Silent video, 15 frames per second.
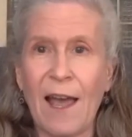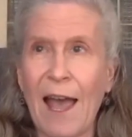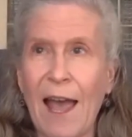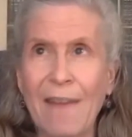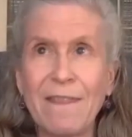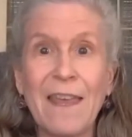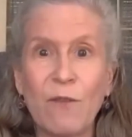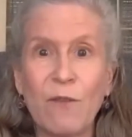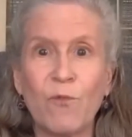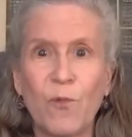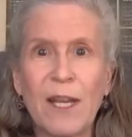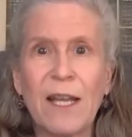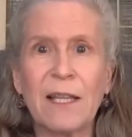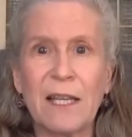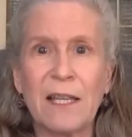and they
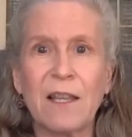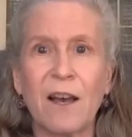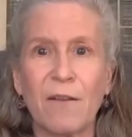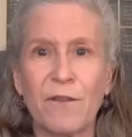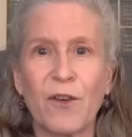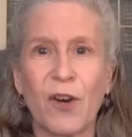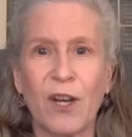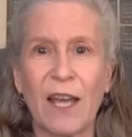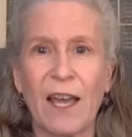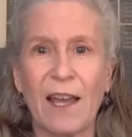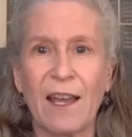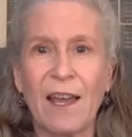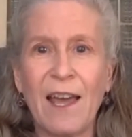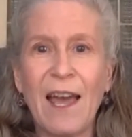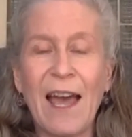really love
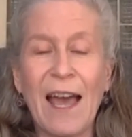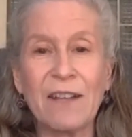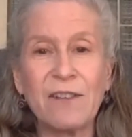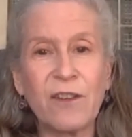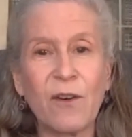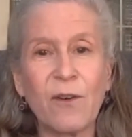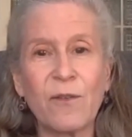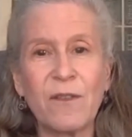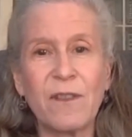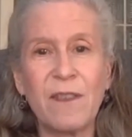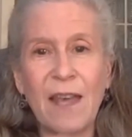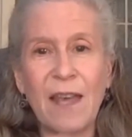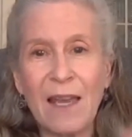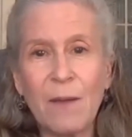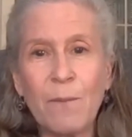cooking. And so
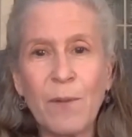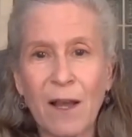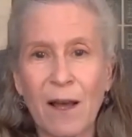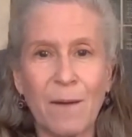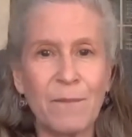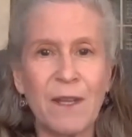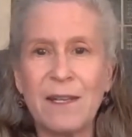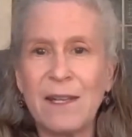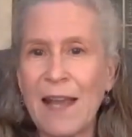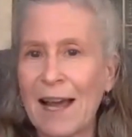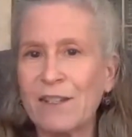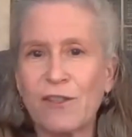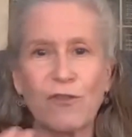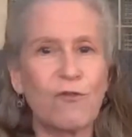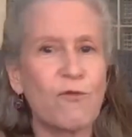they become the
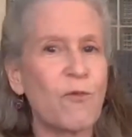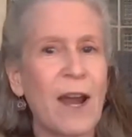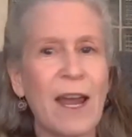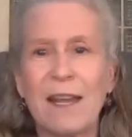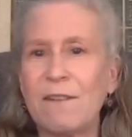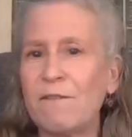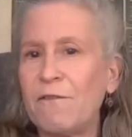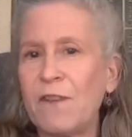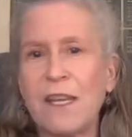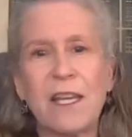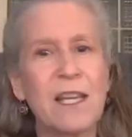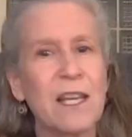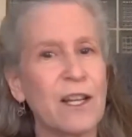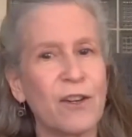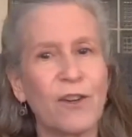next great
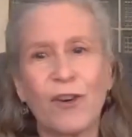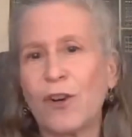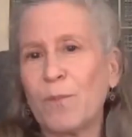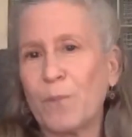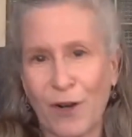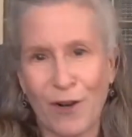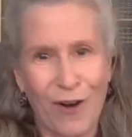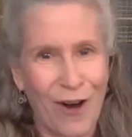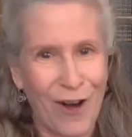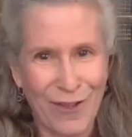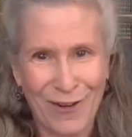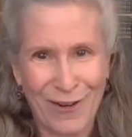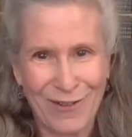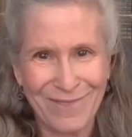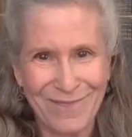vegan cookbook
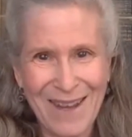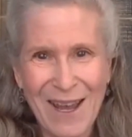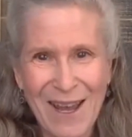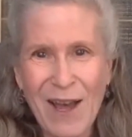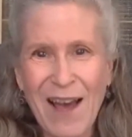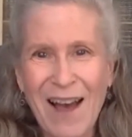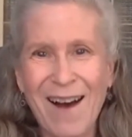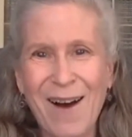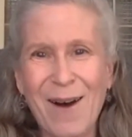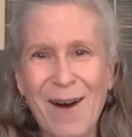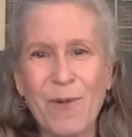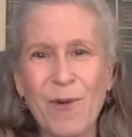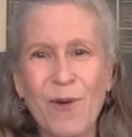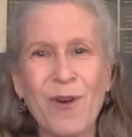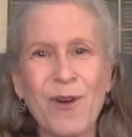author.
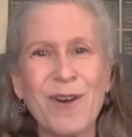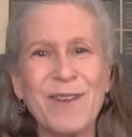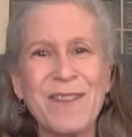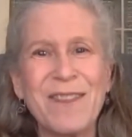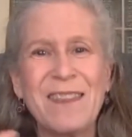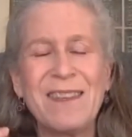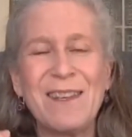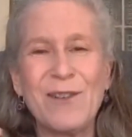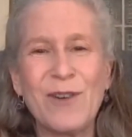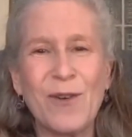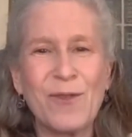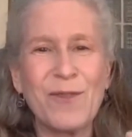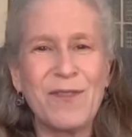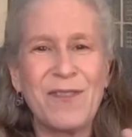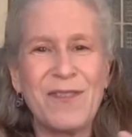Or, you
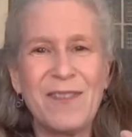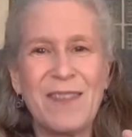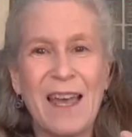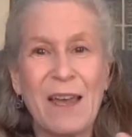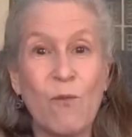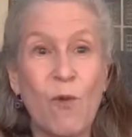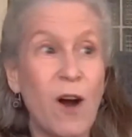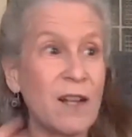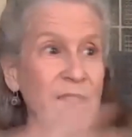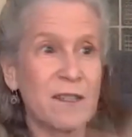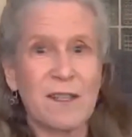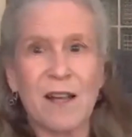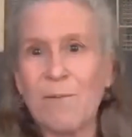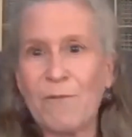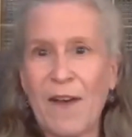know, they want to
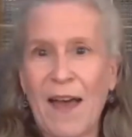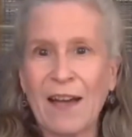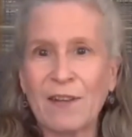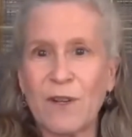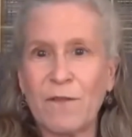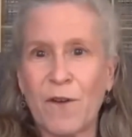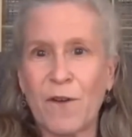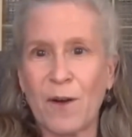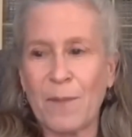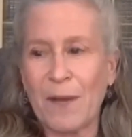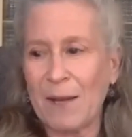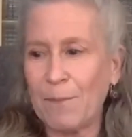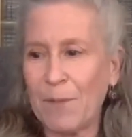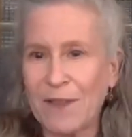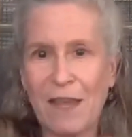stop factory
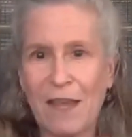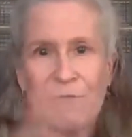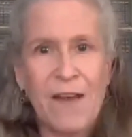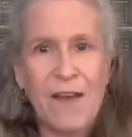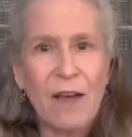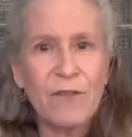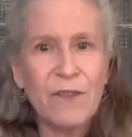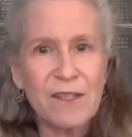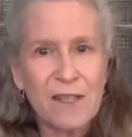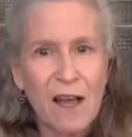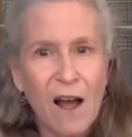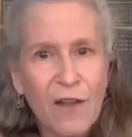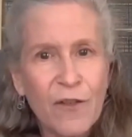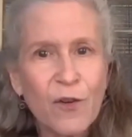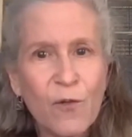farming, but they found this
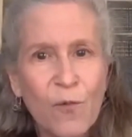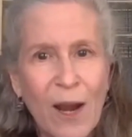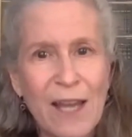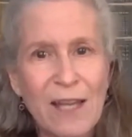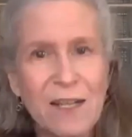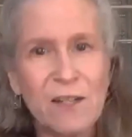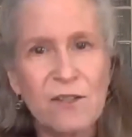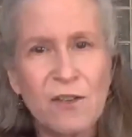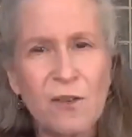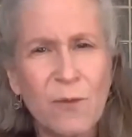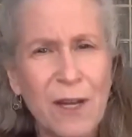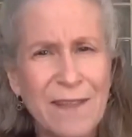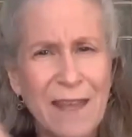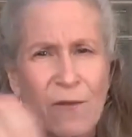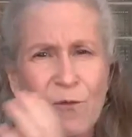other way to do
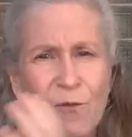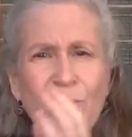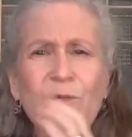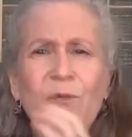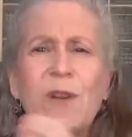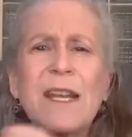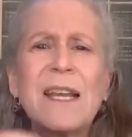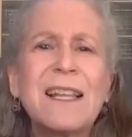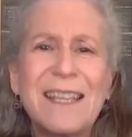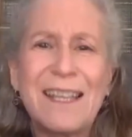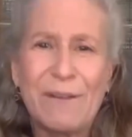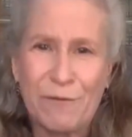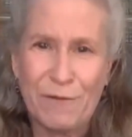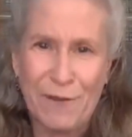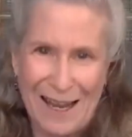it that
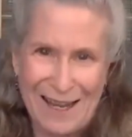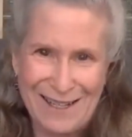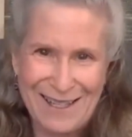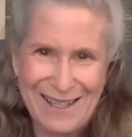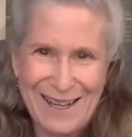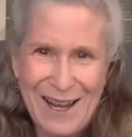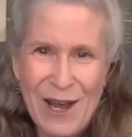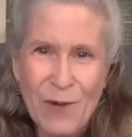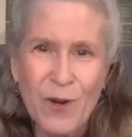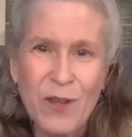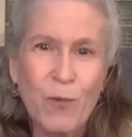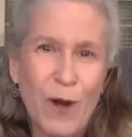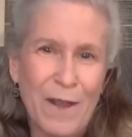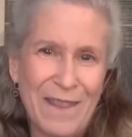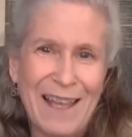really fits
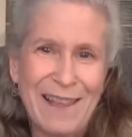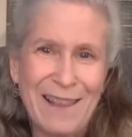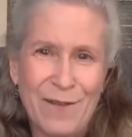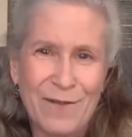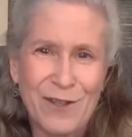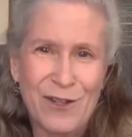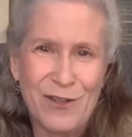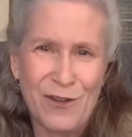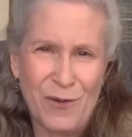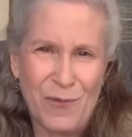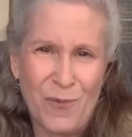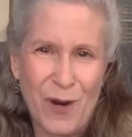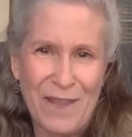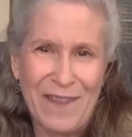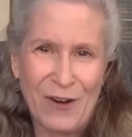with what they love to do
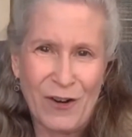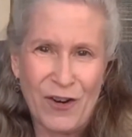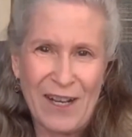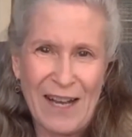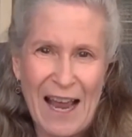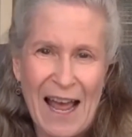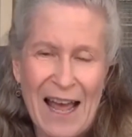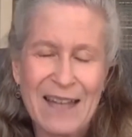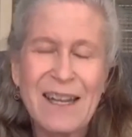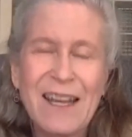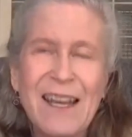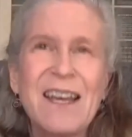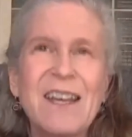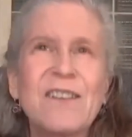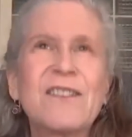and what they're good at.
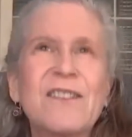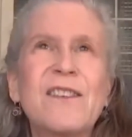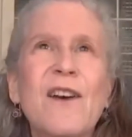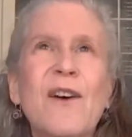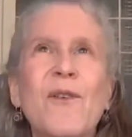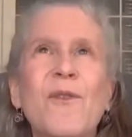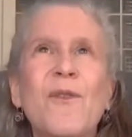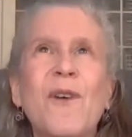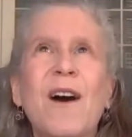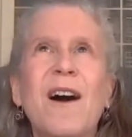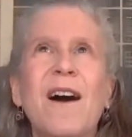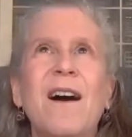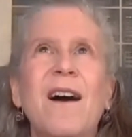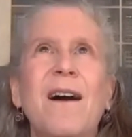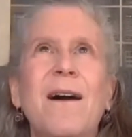So
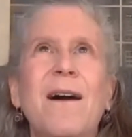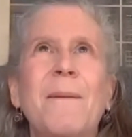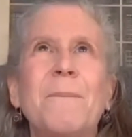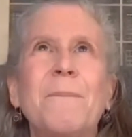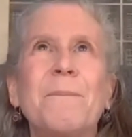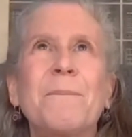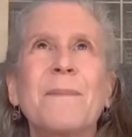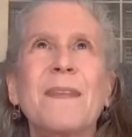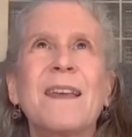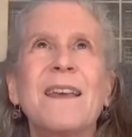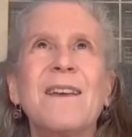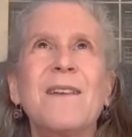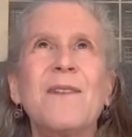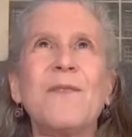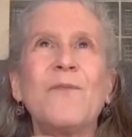
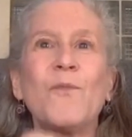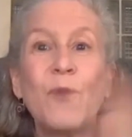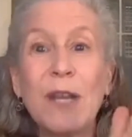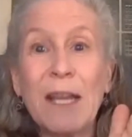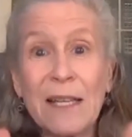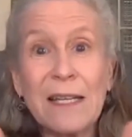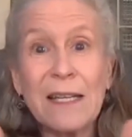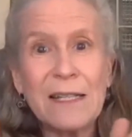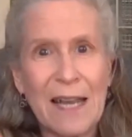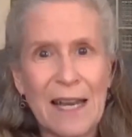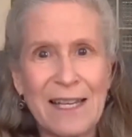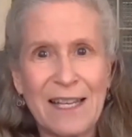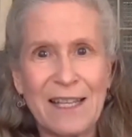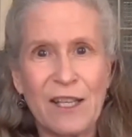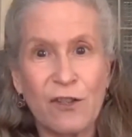really
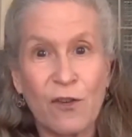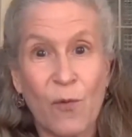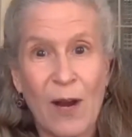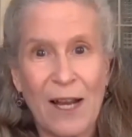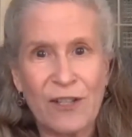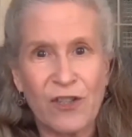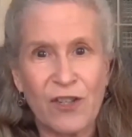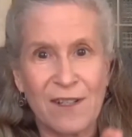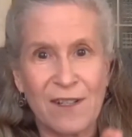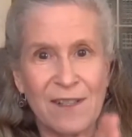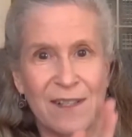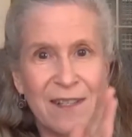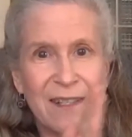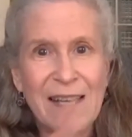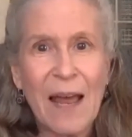taking these
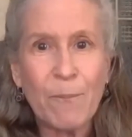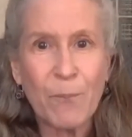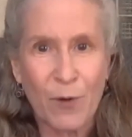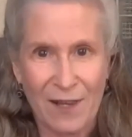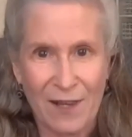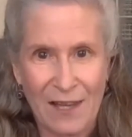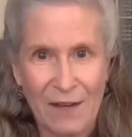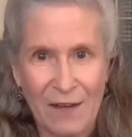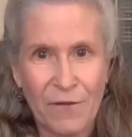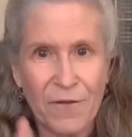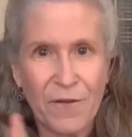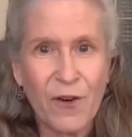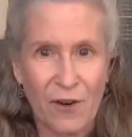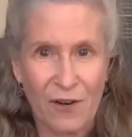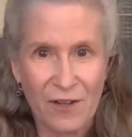questions separately
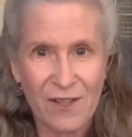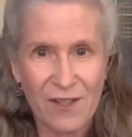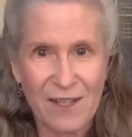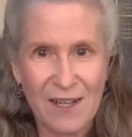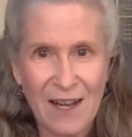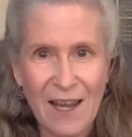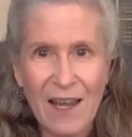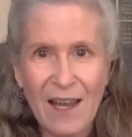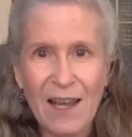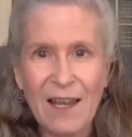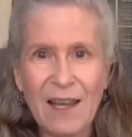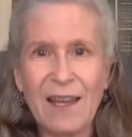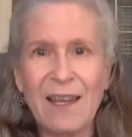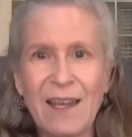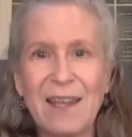first,
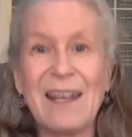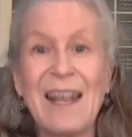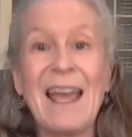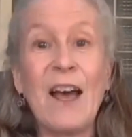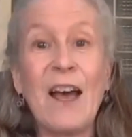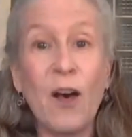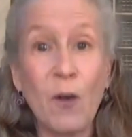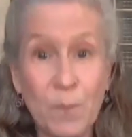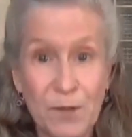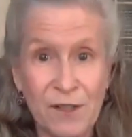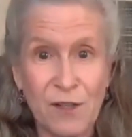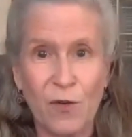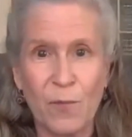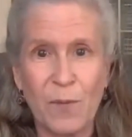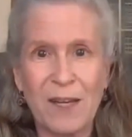it helps
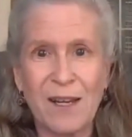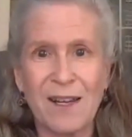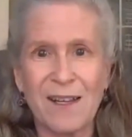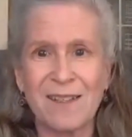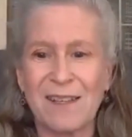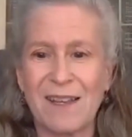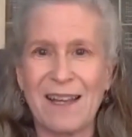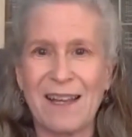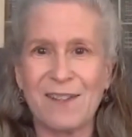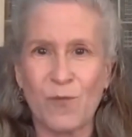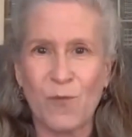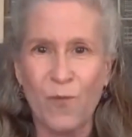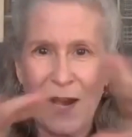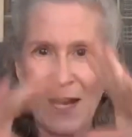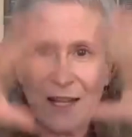you, because it's
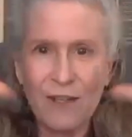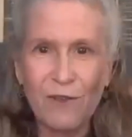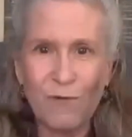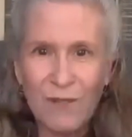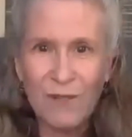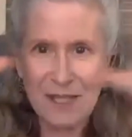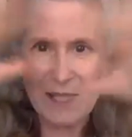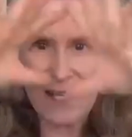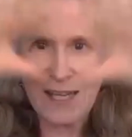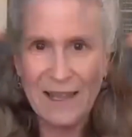when you see